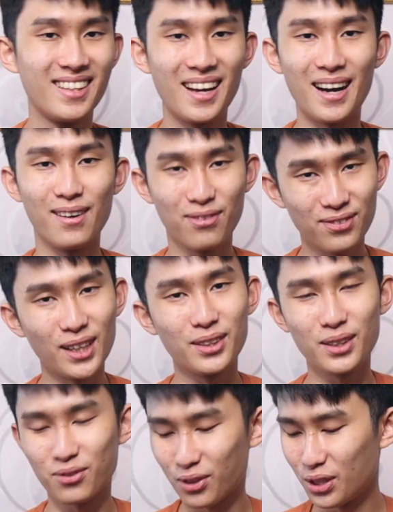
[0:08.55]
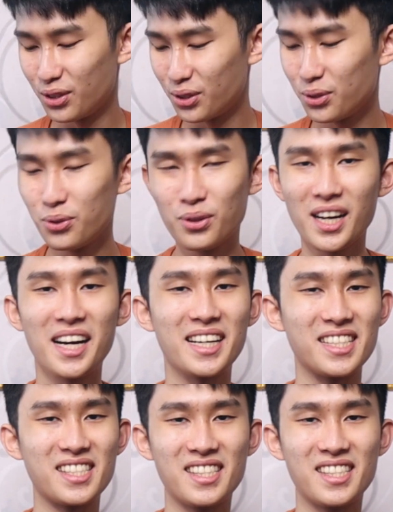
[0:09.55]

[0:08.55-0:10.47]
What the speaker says: I found it for you guys.